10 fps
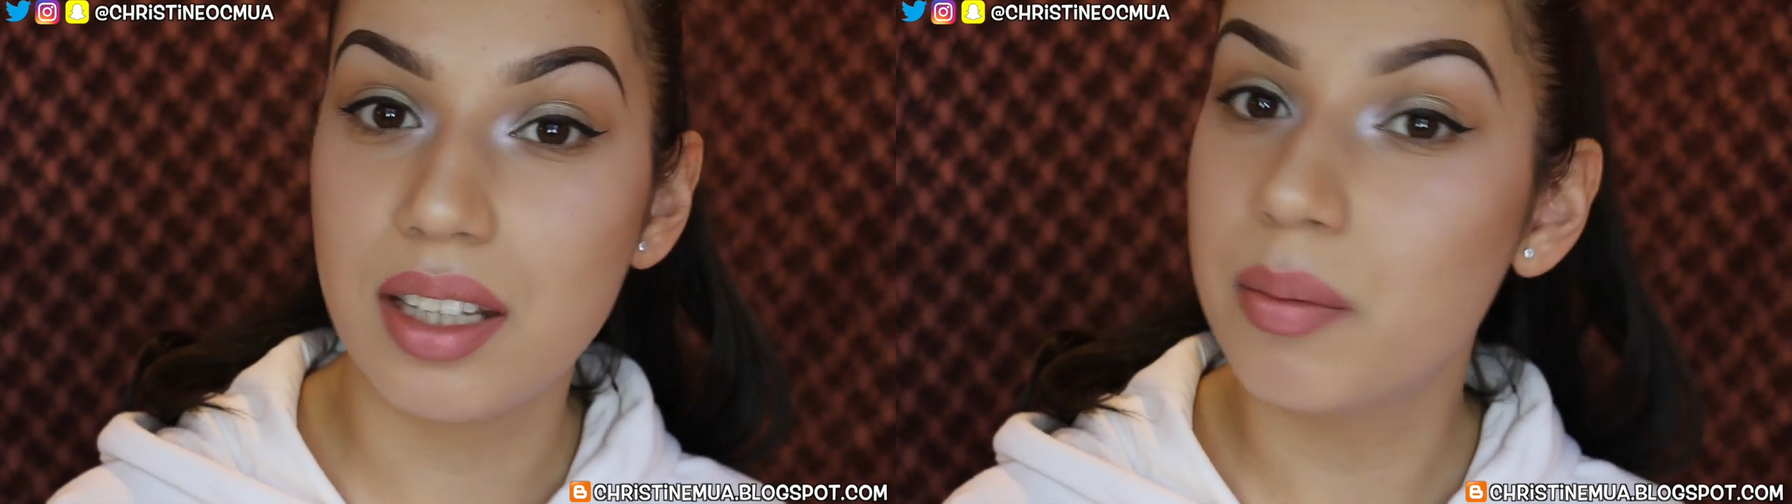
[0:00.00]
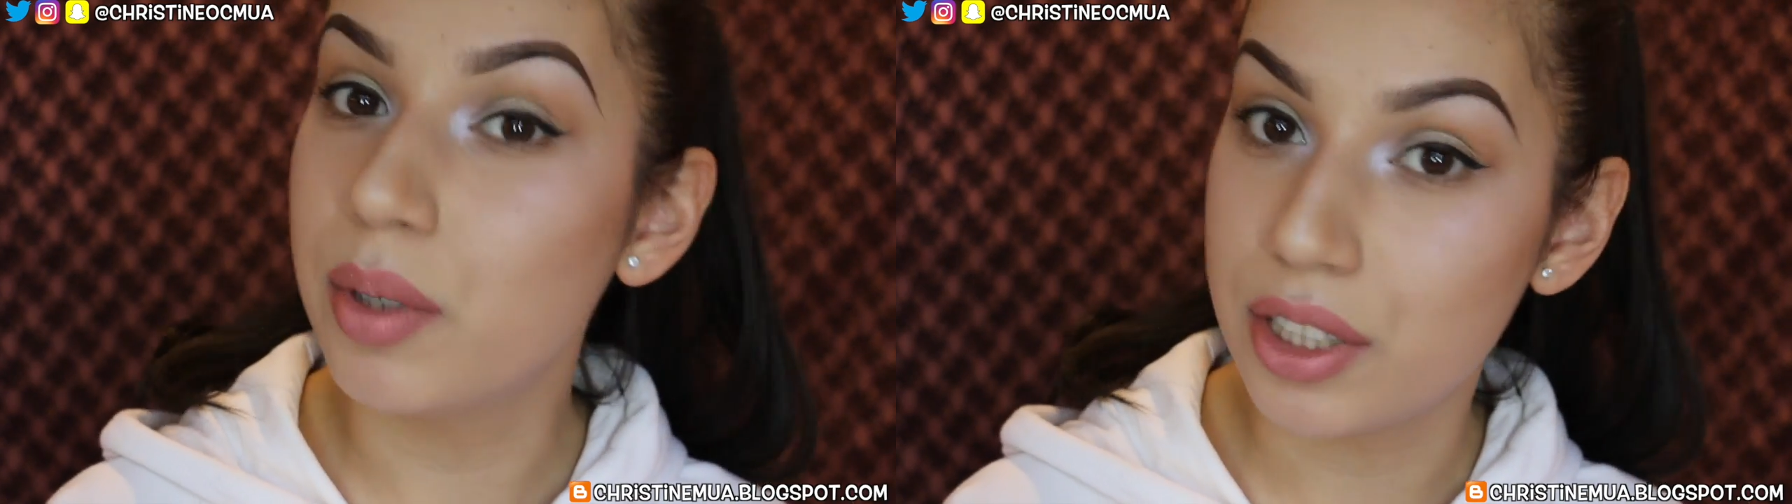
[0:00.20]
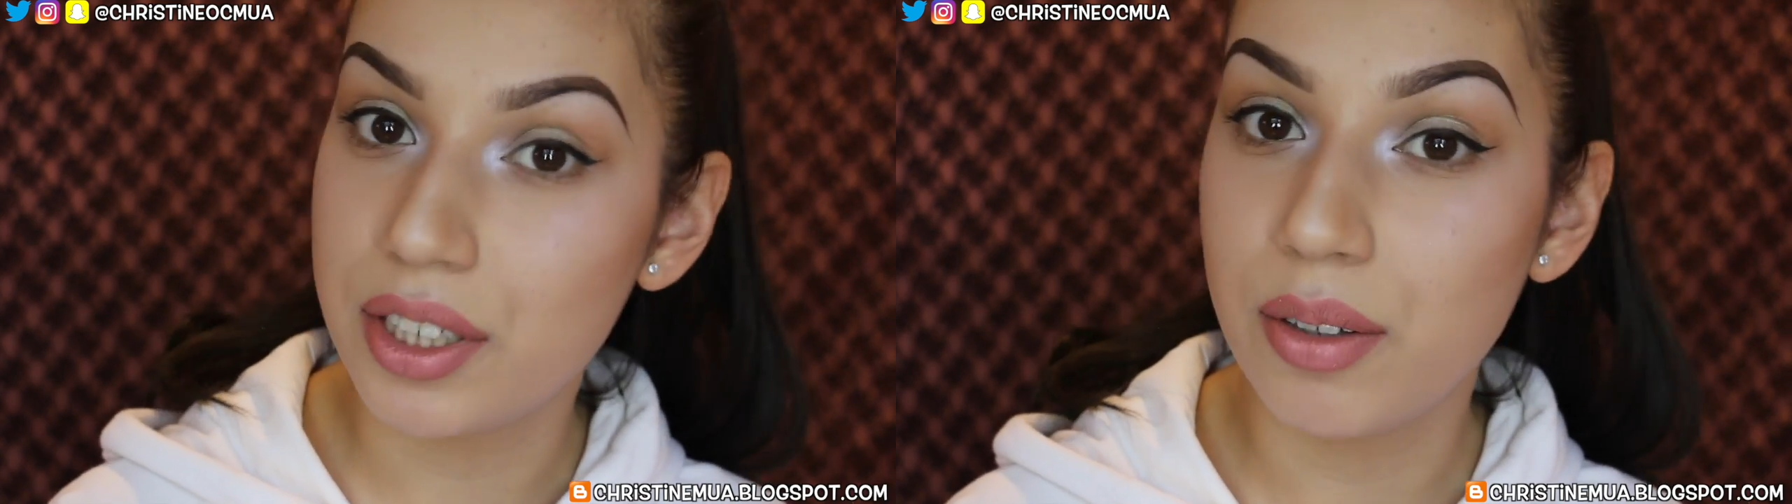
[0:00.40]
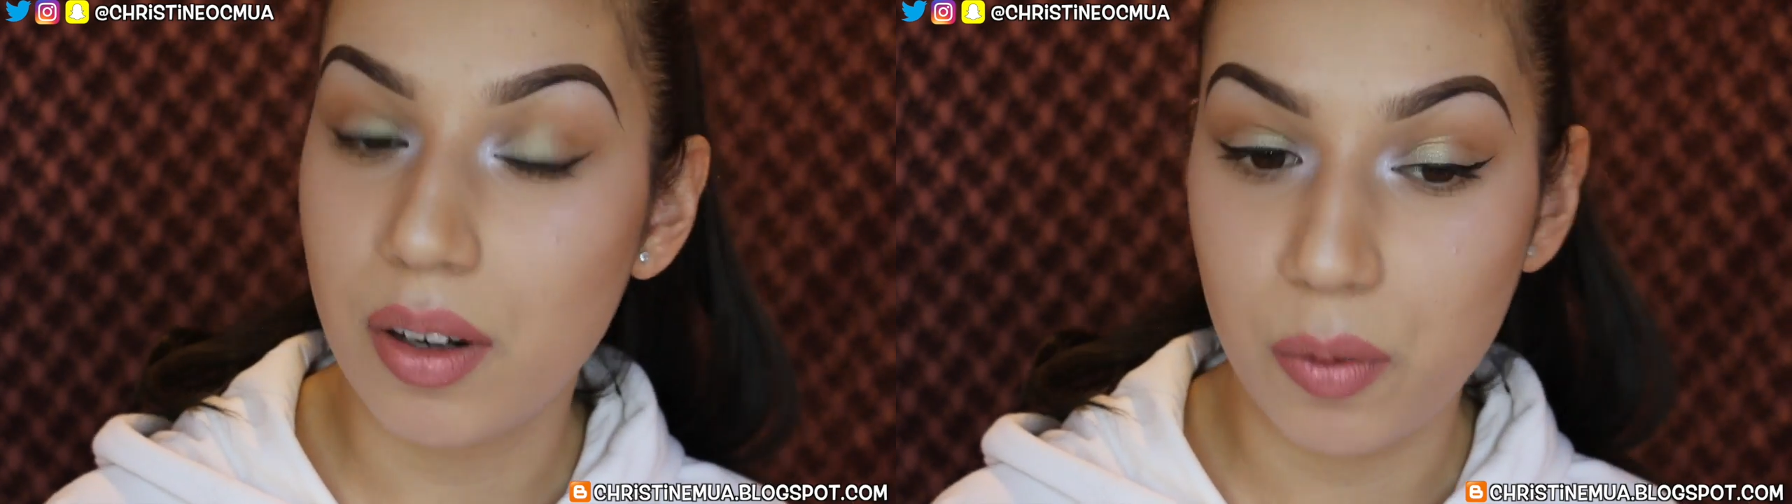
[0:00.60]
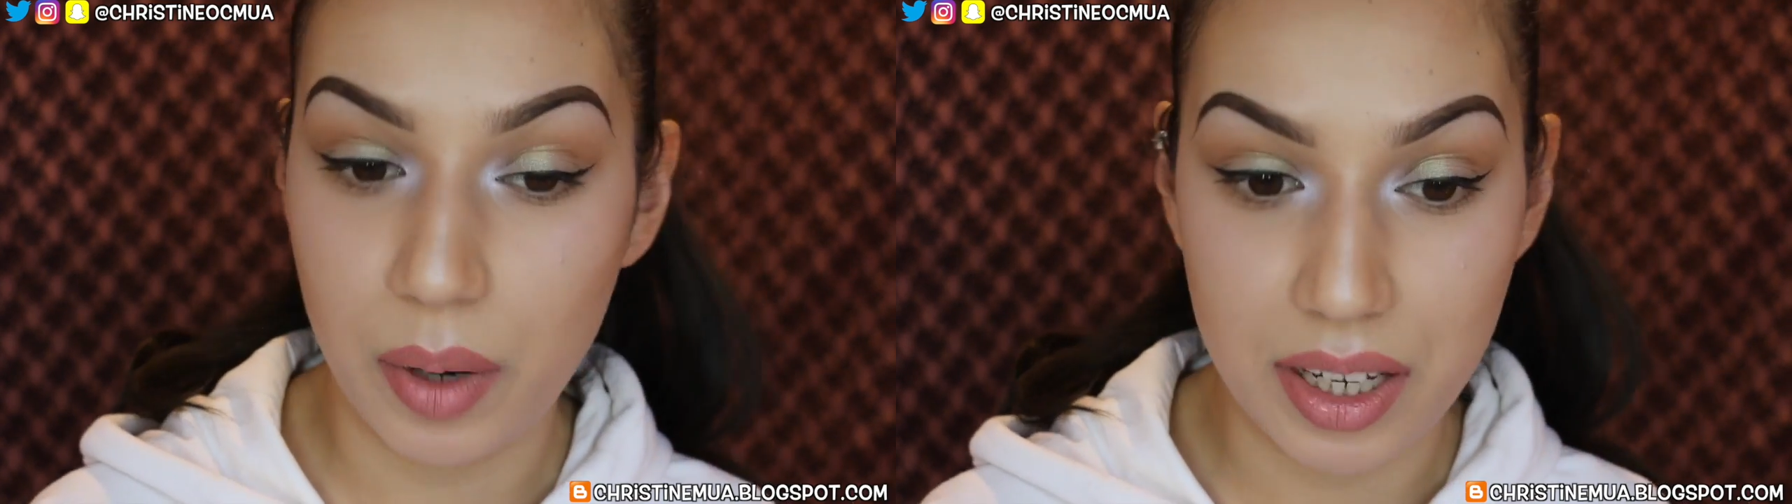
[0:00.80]
in a multitude
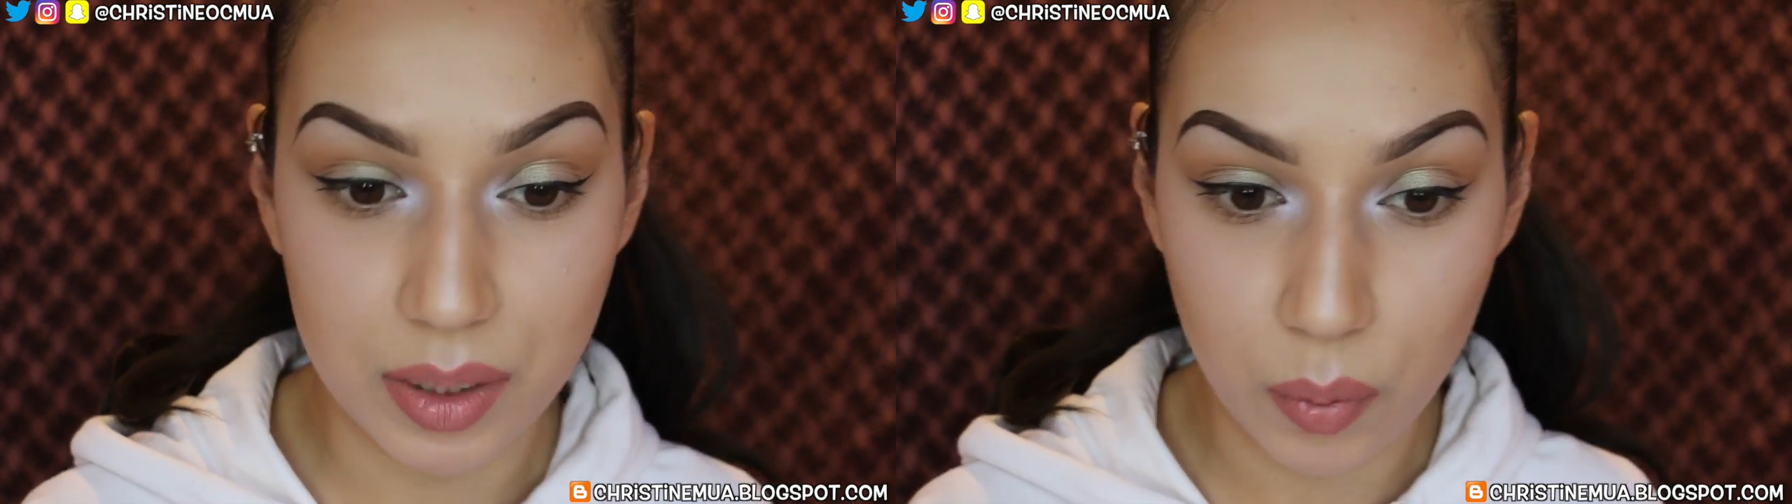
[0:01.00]
of ways,